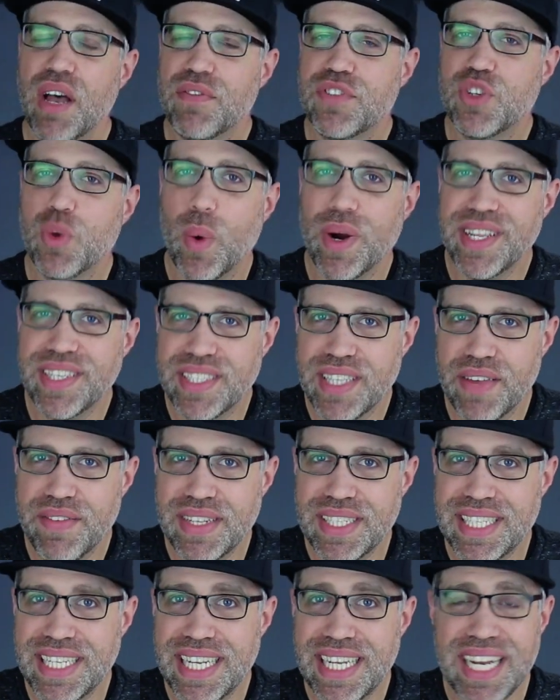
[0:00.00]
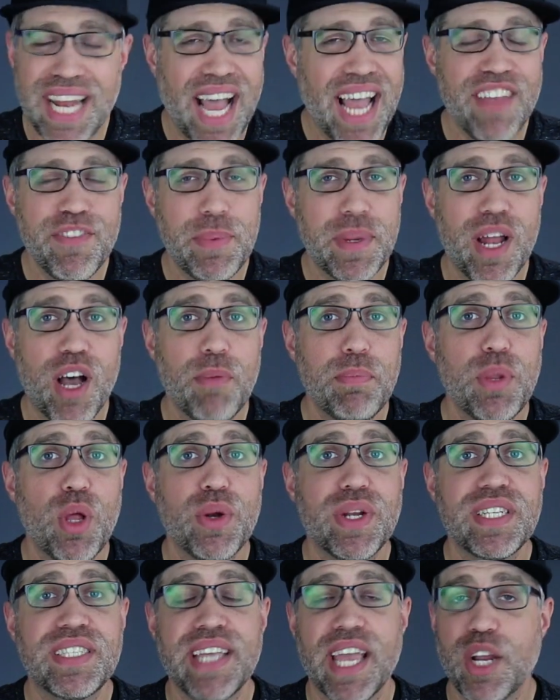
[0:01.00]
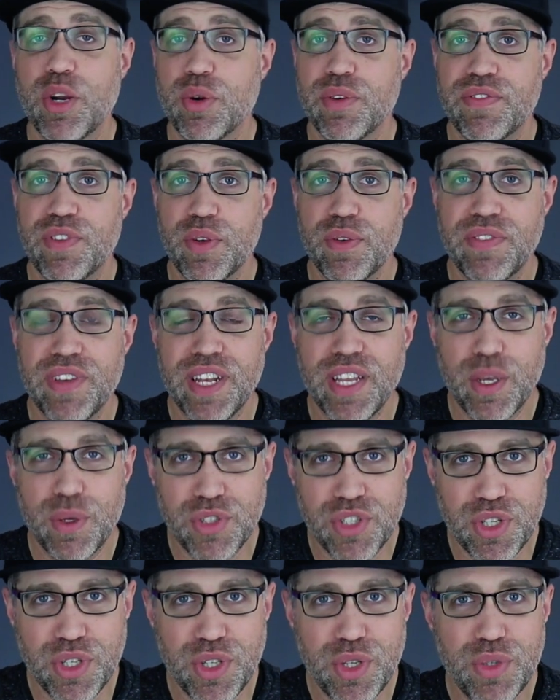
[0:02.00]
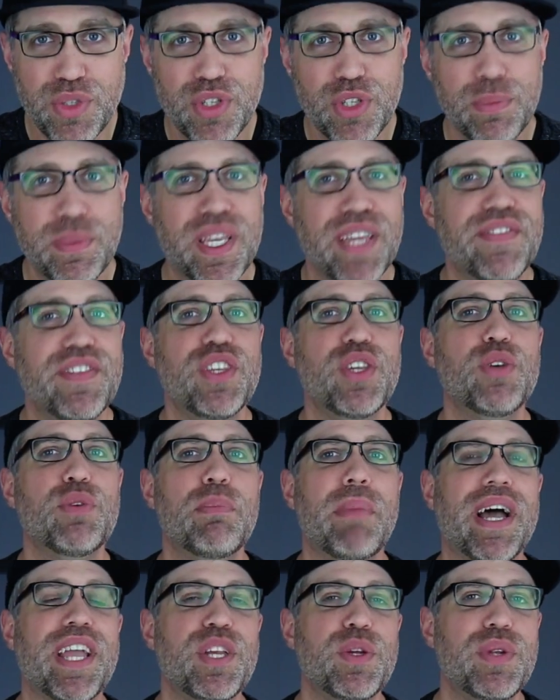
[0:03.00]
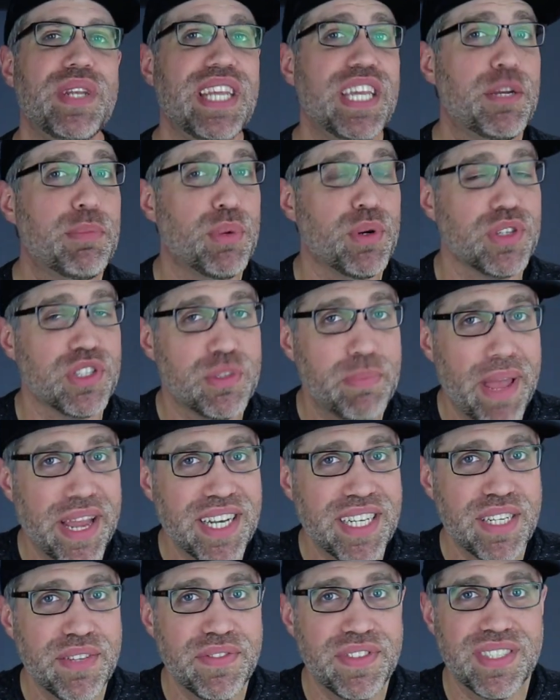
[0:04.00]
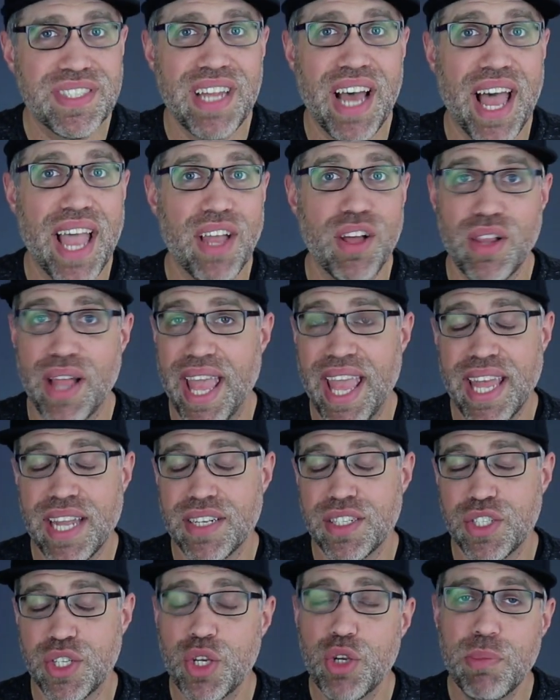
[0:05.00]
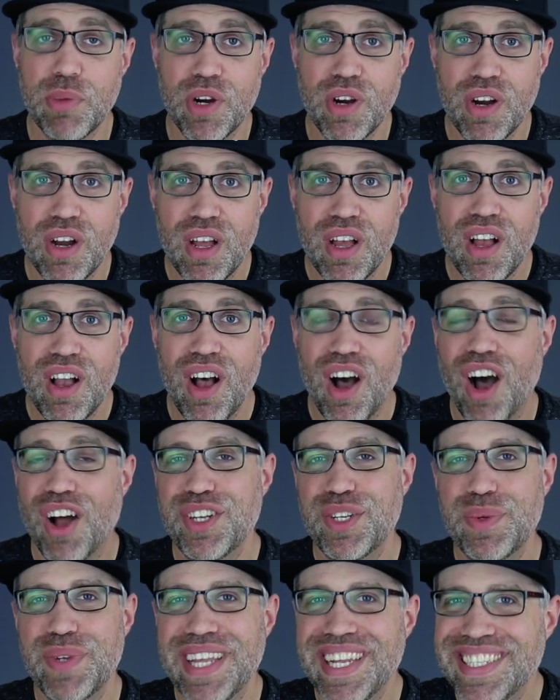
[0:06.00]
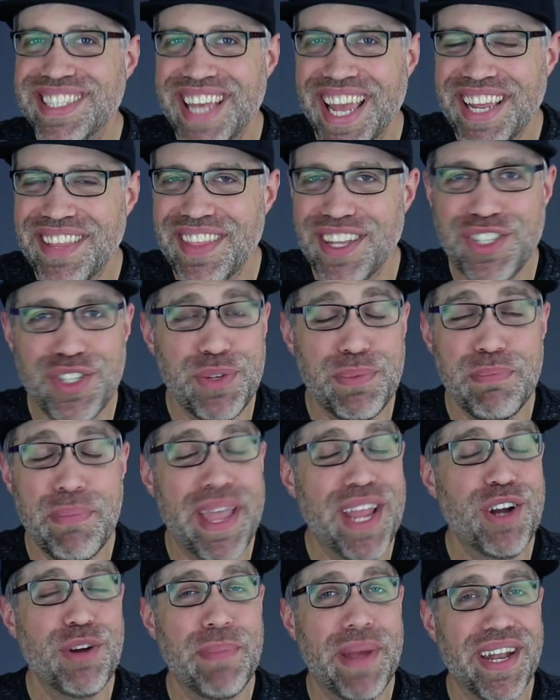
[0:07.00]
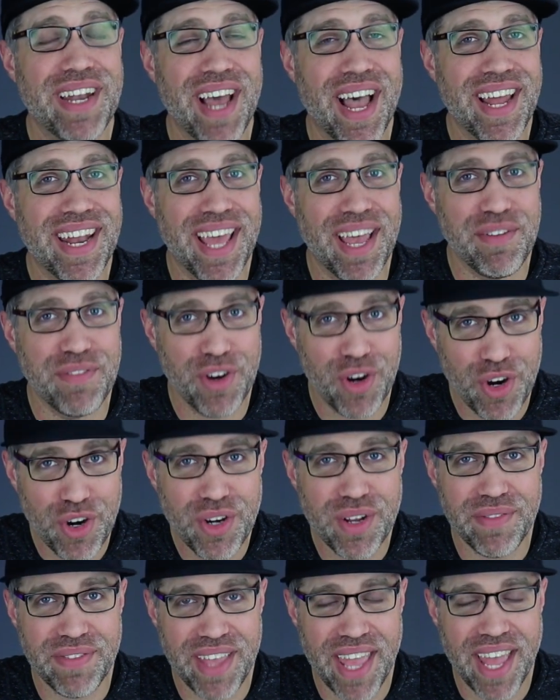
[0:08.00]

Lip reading: of 2017, I've been uploading tech review videos to YouTube, giving you my unique perspective, style, and humor on unique tech that you may or may not have heard of